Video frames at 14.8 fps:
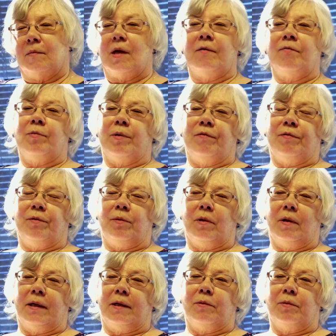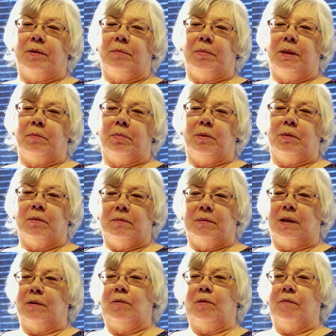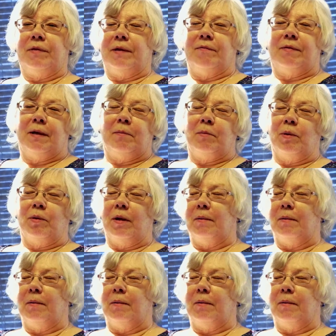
I've referred like 3 people. I don't know if they've come or